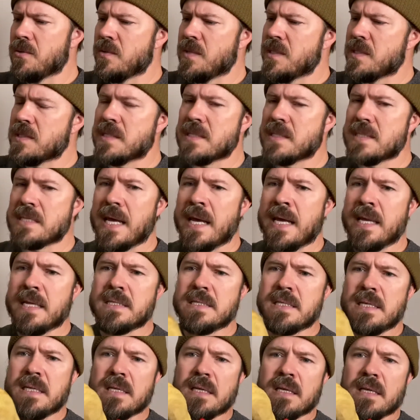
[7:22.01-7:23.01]
this is an
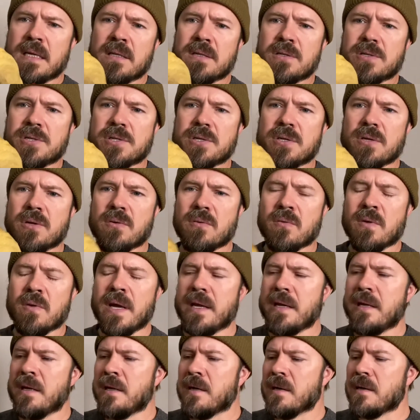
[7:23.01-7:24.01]
18-inch right
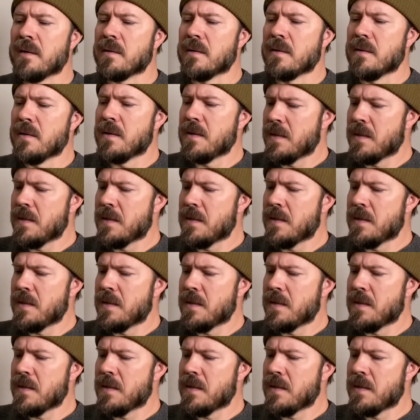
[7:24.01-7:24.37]
here,